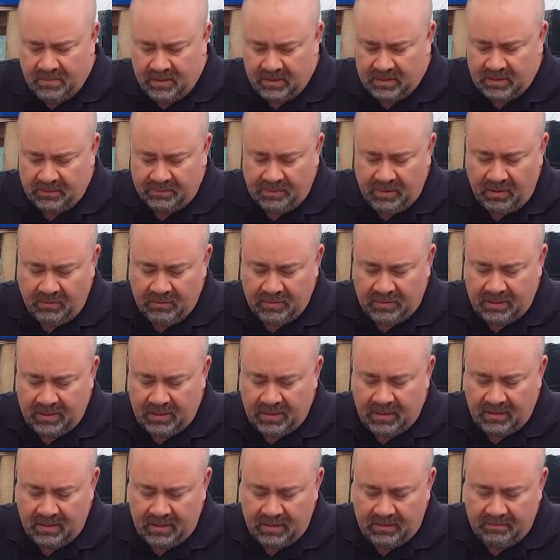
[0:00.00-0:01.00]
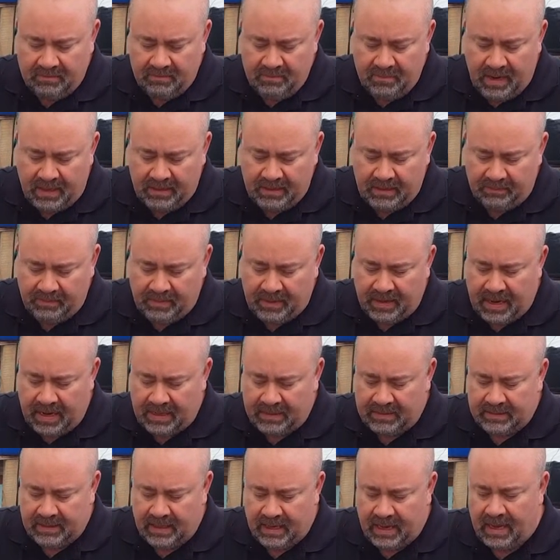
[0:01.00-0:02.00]
supposed to make the
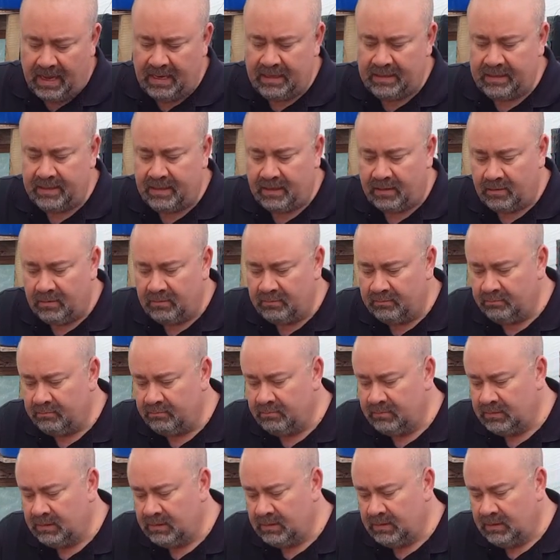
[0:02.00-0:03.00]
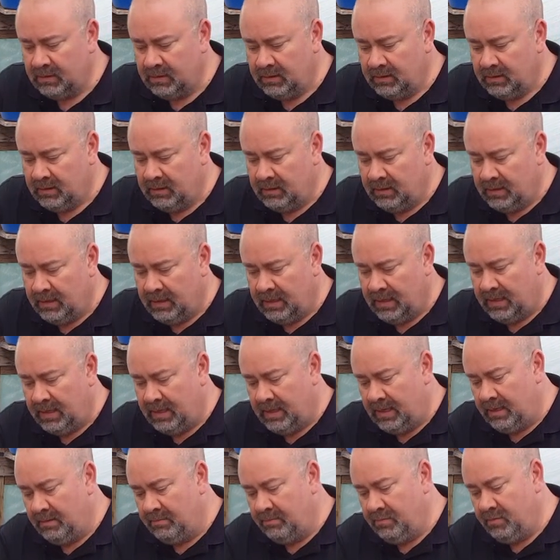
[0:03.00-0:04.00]
plant healthier.
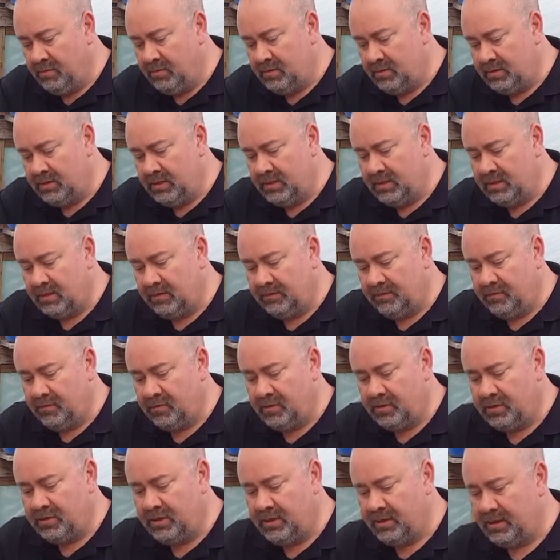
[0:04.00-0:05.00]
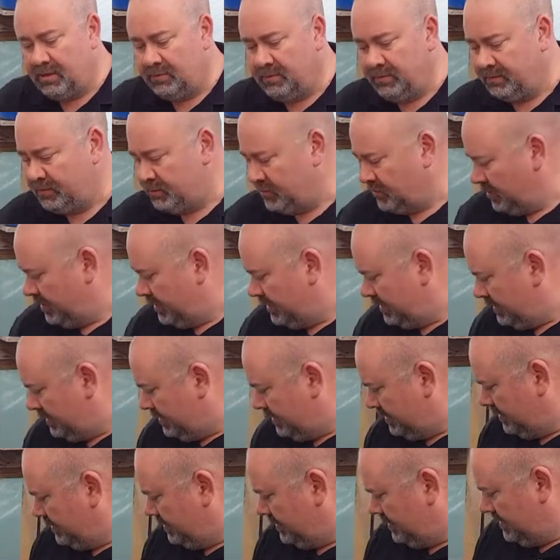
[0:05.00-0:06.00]
But this is the first year that we've tried
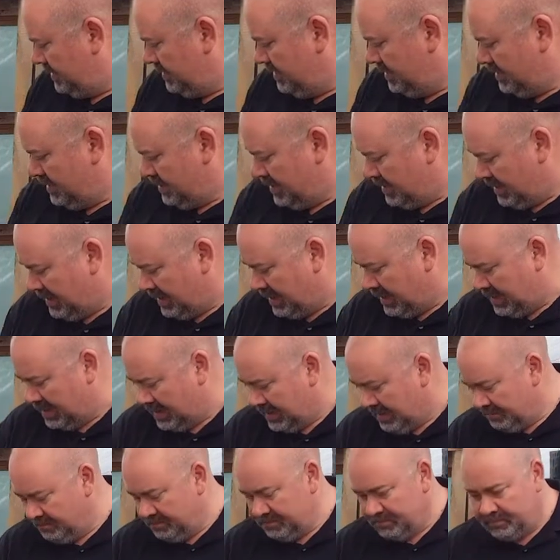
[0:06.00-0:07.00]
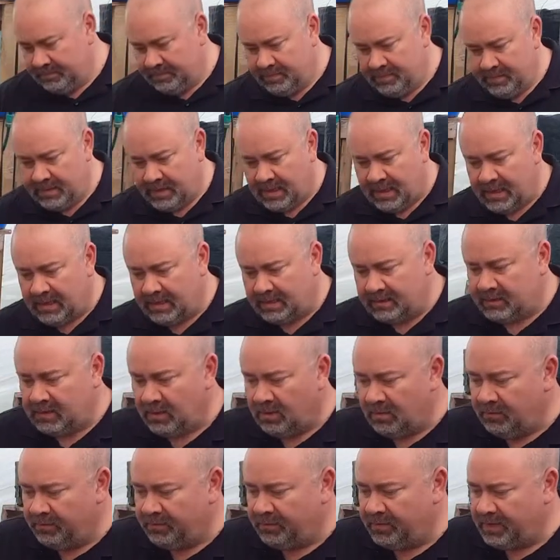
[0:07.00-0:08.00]
it, and and
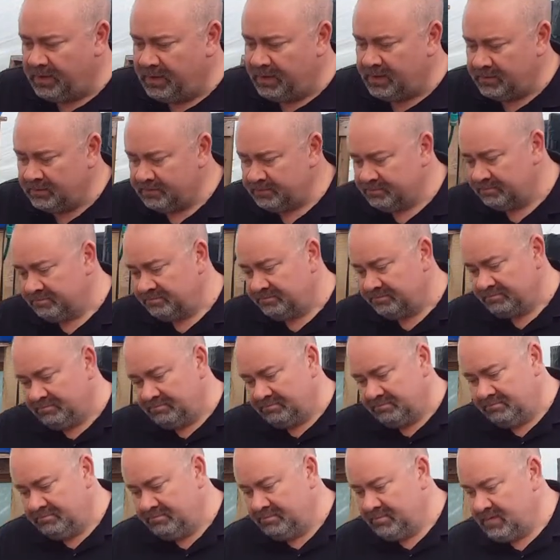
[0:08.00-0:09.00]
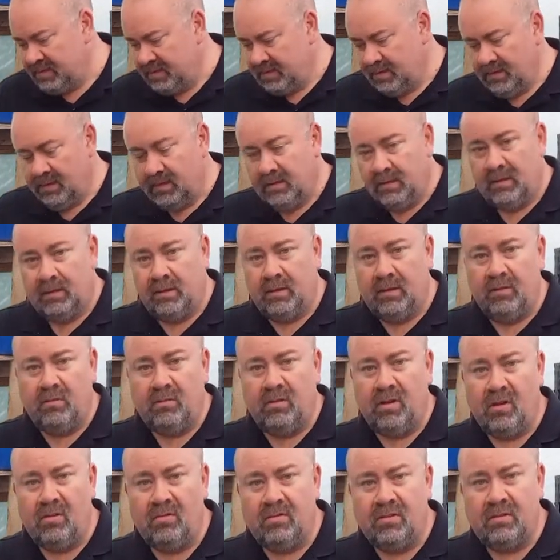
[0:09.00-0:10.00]
hopefully, who
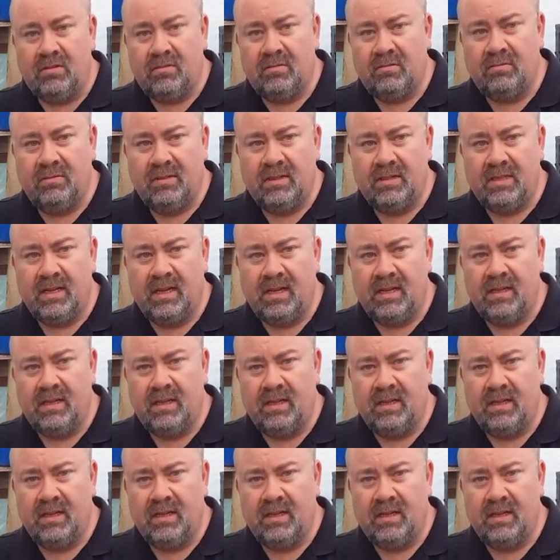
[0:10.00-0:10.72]
knows, we'll see,